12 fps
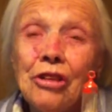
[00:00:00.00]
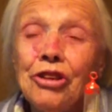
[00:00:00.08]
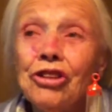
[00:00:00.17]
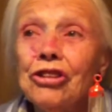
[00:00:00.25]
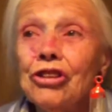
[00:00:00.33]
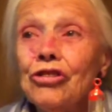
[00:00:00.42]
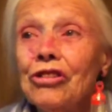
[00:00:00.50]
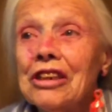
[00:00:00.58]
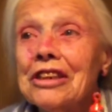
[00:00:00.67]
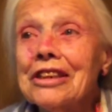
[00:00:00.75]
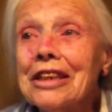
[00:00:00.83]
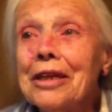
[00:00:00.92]
You could
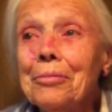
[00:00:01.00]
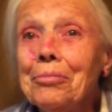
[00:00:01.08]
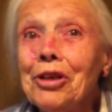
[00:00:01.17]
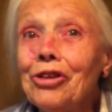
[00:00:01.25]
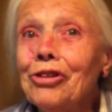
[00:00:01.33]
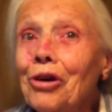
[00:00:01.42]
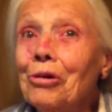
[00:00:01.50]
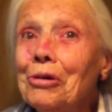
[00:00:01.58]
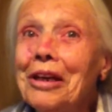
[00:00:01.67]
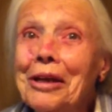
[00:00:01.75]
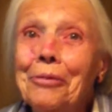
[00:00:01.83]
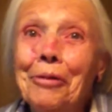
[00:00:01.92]
drink skim milk,
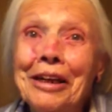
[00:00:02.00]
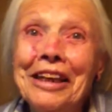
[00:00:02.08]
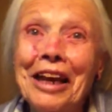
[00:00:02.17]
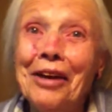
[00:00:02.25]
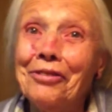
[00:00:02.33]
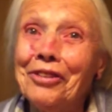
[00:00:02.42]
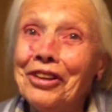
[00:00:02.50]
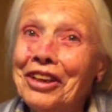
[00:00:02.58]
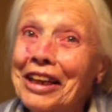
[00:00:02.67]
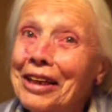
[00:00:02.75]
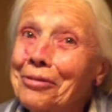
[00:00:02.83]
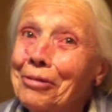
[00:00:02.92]
only we never
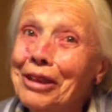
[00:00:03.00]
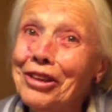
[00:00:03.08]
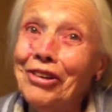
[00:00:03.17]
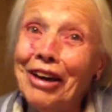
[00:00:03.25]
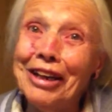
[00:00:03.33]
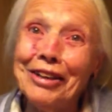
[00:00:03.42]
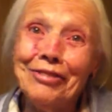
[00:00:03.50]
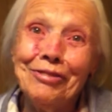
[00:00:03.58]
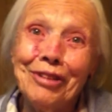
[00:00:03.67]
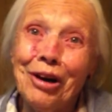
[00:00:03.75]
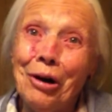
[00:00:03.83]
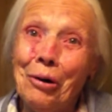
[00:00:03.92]
did. We drank
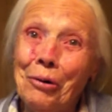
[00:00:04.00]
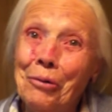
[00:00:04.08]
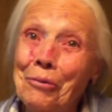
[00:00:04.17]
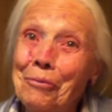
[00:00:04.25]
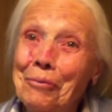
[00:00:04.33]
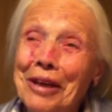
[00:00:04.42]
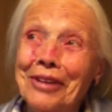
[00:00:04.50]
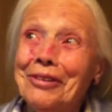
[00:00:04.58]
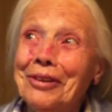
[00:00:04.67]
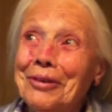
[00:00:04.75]
whole milk.